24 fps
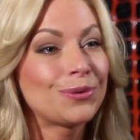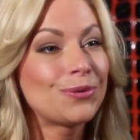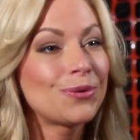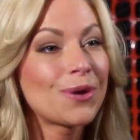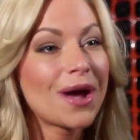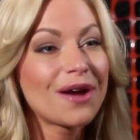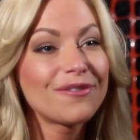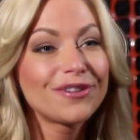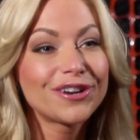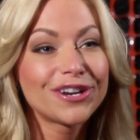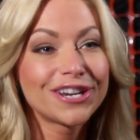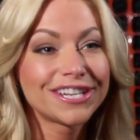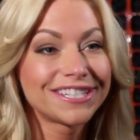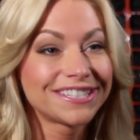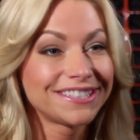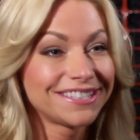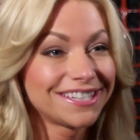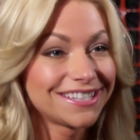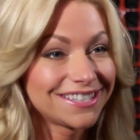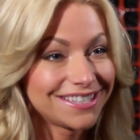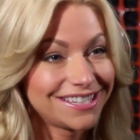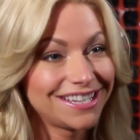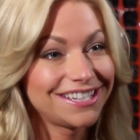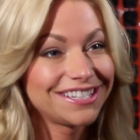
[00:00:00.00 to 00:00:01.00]
whoever is
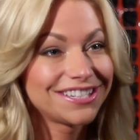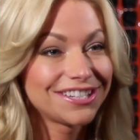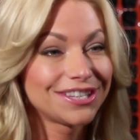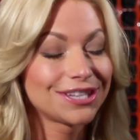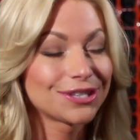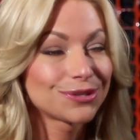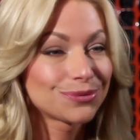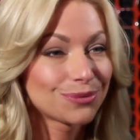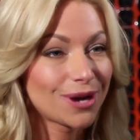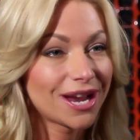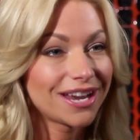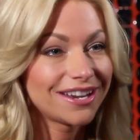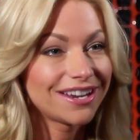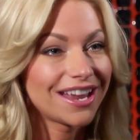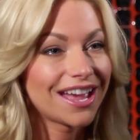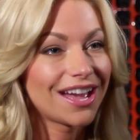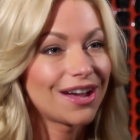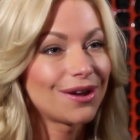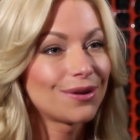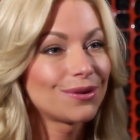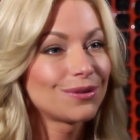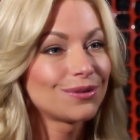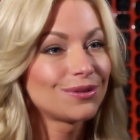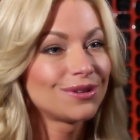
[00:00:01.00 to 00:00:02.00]
listening to this right
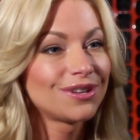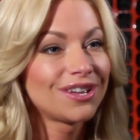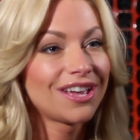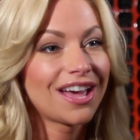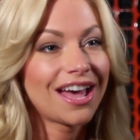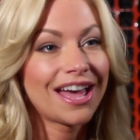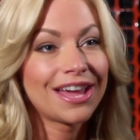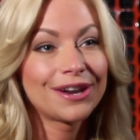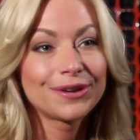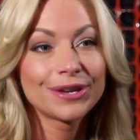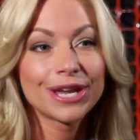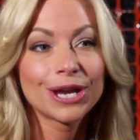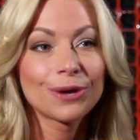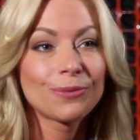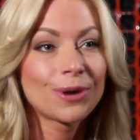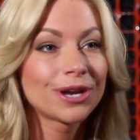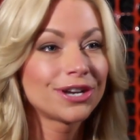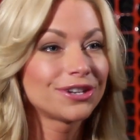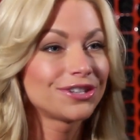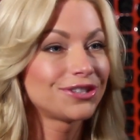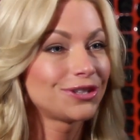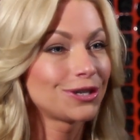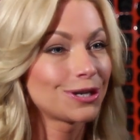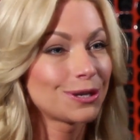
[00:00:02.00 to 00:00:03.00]
now, I don't care what
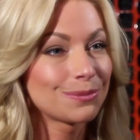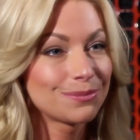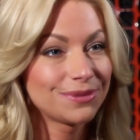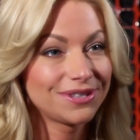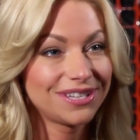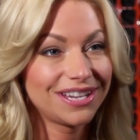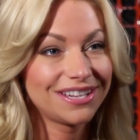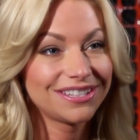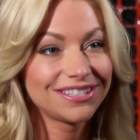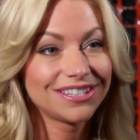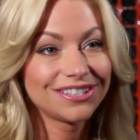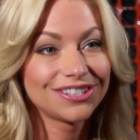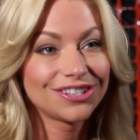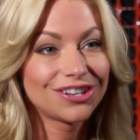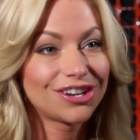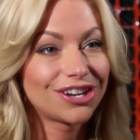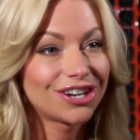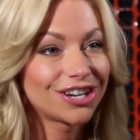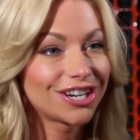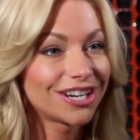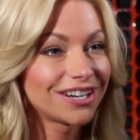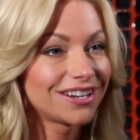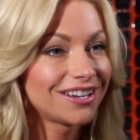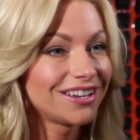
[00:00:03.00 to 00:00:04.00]
your circumstances
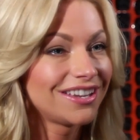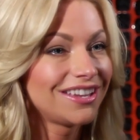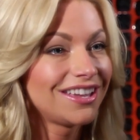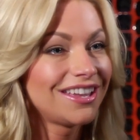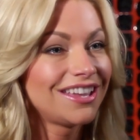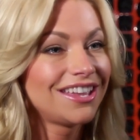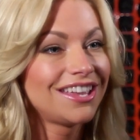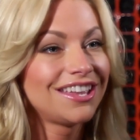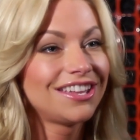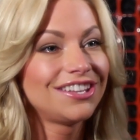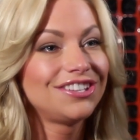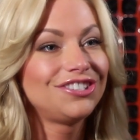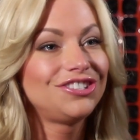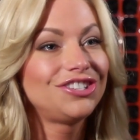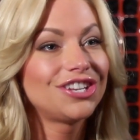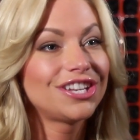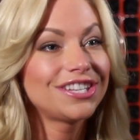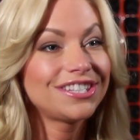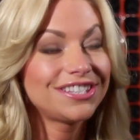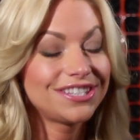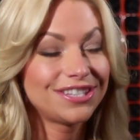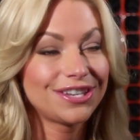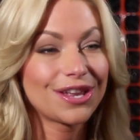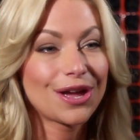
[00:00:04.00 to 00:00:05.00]
are,
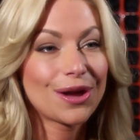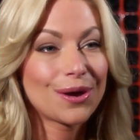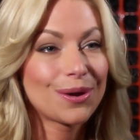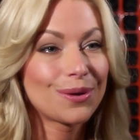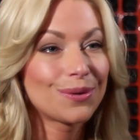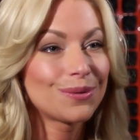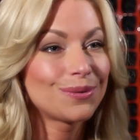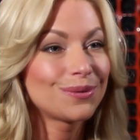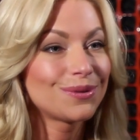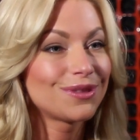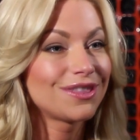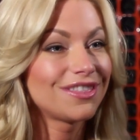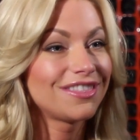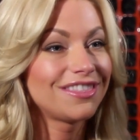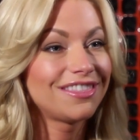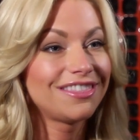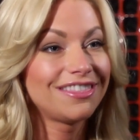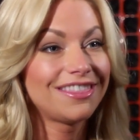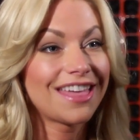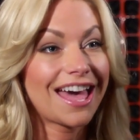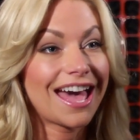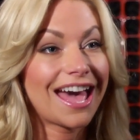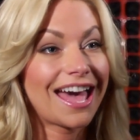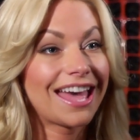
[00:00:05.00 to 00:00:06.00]
just know
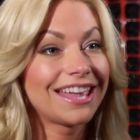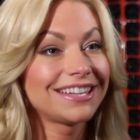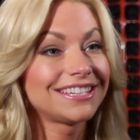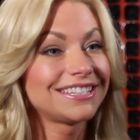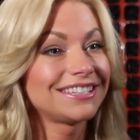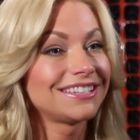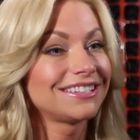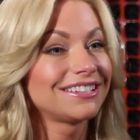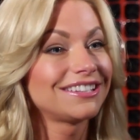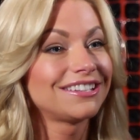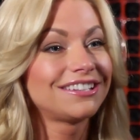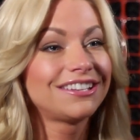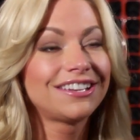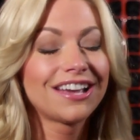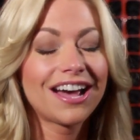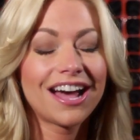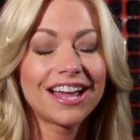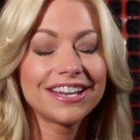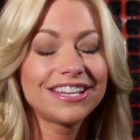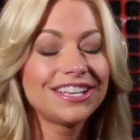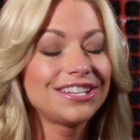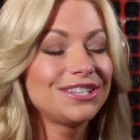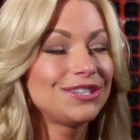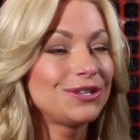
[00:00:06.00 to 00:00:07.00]
that
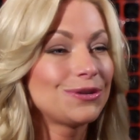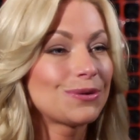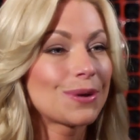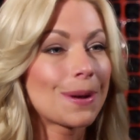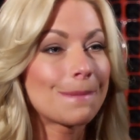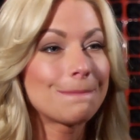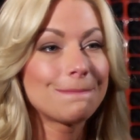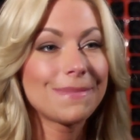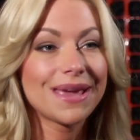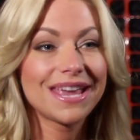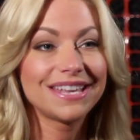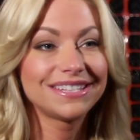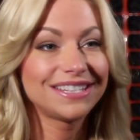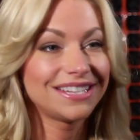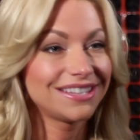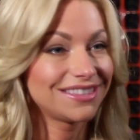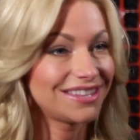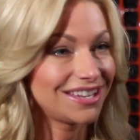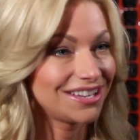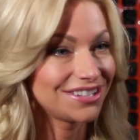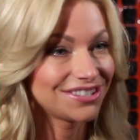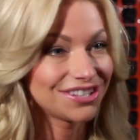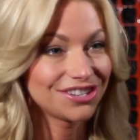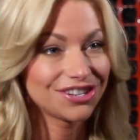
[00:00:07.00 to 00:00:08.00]
God can do amazing
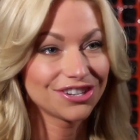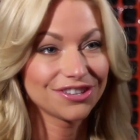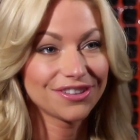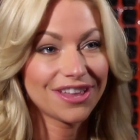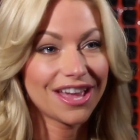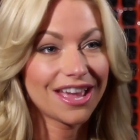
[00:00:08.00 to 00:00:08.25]
things in your